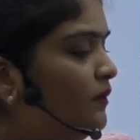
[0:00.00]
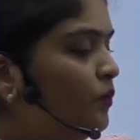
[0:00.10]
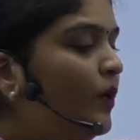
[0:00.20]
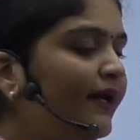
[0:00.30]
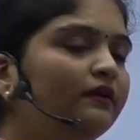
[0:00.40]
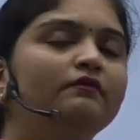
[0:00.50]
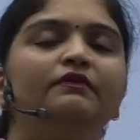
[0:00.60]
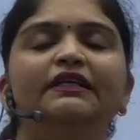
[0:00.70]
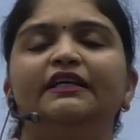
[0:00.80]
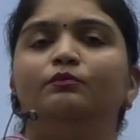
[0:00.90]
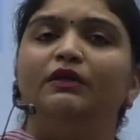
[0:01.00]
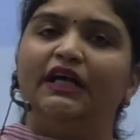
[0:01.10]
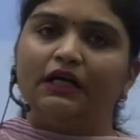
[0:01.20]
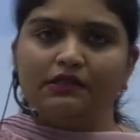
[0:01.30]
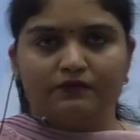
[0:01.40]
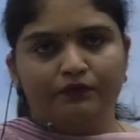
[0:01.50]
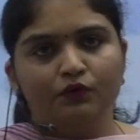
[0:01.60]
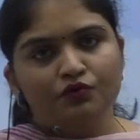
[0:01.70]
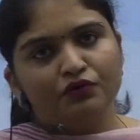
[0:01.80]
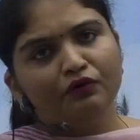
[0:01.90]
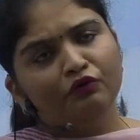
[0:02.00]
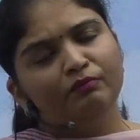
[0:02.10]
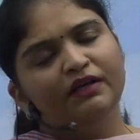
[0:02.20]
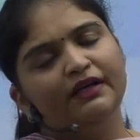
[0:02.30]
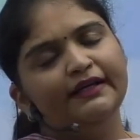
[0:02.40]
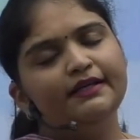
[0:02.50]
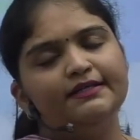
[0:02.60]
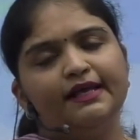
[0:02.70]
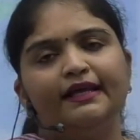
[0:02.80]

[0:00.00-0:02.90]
one, Will Kimlicka's views on human rights,